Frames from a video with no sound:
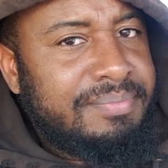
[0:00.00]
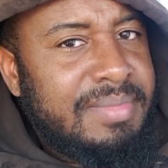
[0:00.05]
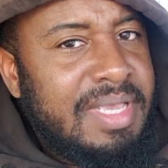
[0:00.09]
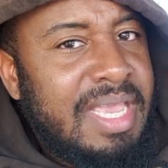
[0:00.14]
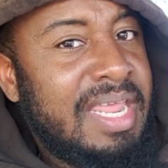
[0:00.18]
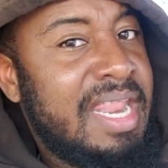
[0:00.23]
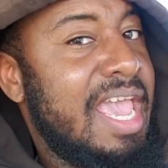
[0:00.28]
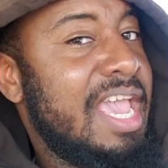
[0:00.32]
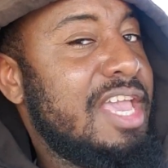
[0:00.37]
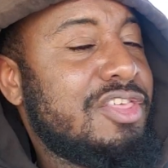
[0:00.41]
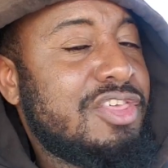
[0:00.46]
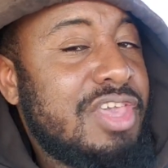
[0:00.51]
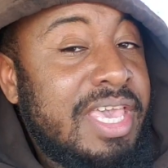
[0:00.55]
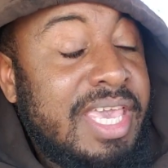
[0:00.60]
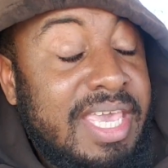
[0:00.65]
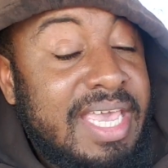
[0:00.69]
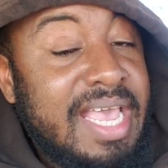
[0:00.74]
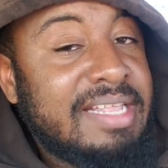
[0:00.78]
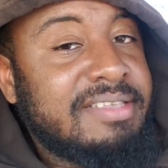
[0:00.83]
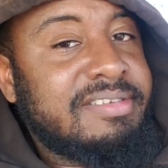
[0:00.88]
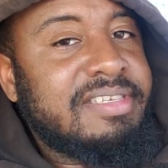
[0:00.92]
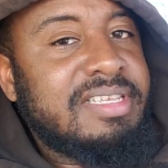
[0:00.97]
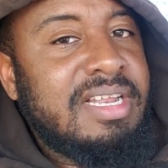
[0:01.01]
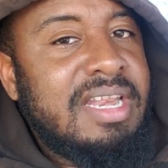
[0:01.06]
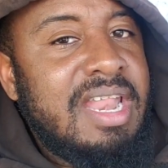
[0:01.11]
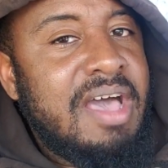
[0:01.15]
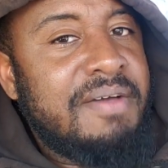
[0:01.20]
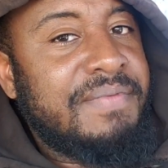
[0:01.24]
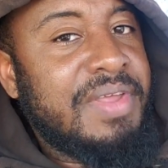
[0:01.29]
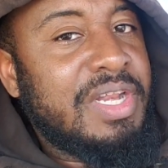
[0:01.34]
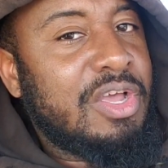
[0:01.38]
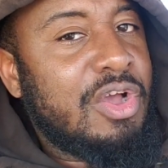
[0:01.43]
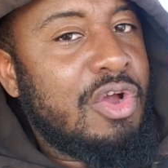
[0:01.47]
In Asia, he gets the
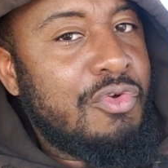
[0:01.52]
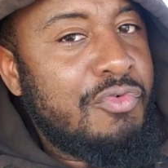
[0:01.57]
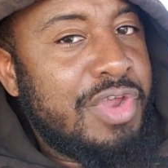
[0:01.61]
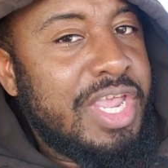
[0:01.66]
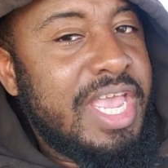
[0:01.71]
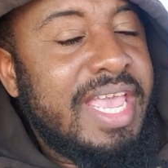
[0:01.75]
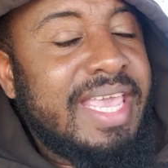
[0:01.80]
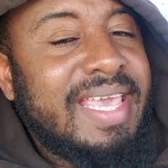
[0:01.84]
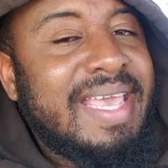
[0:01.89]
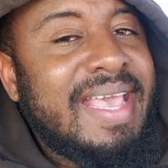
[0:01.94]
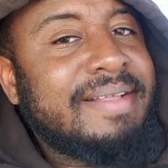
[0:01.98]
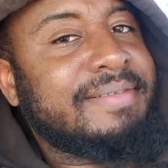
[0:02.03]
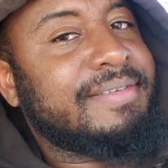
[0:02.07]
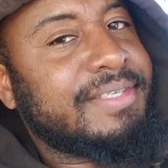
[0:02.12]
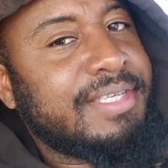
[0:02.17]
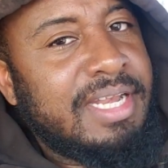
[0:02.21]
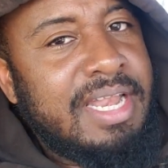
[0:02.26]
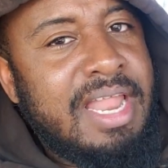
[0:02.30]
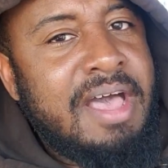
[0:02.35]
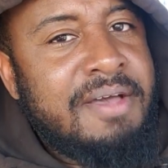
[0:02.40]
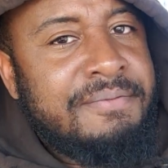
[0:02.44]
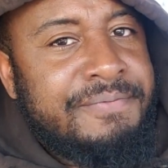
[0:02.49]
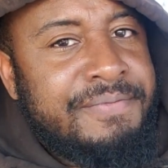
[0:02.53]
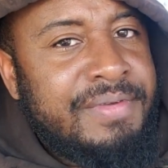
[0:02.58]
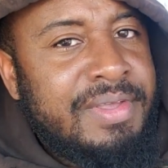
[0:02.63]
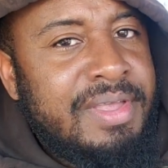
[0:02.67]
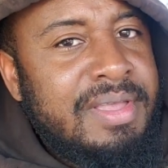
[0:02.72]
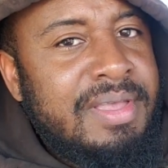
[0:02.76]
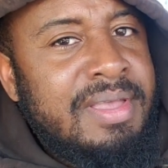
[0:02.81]
love. In Korea, he gets the love.